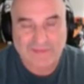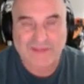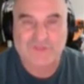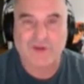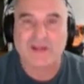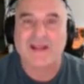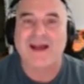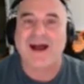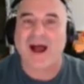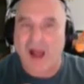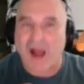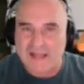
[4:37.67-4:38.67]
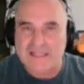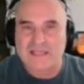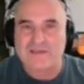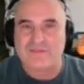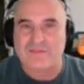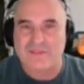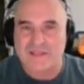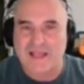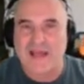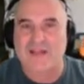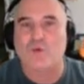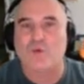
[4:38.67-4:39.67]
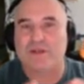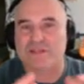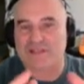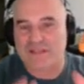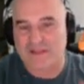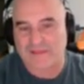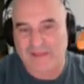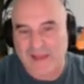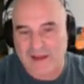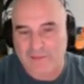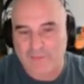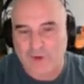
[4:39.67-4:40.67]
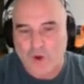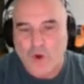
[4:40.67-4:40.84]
That's right, I give the categories to them,